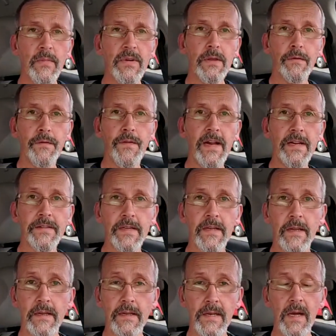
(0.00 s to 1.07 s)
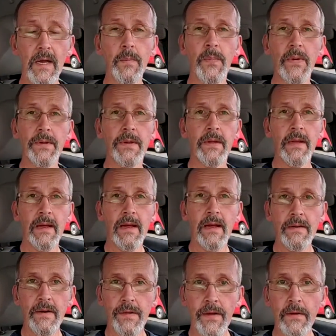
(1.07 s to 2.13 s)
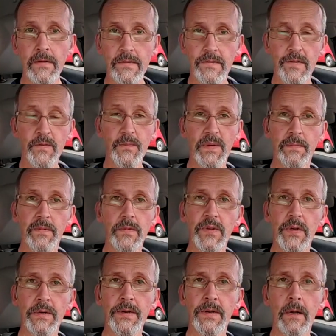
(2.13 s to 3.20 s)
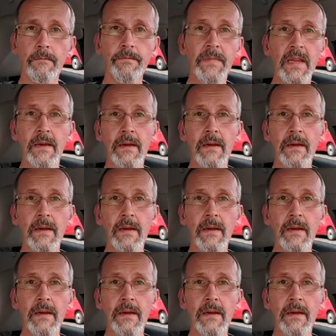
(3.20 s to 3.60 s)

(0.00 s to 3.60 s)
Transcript: but the fact that it has happened and thousands of people turned up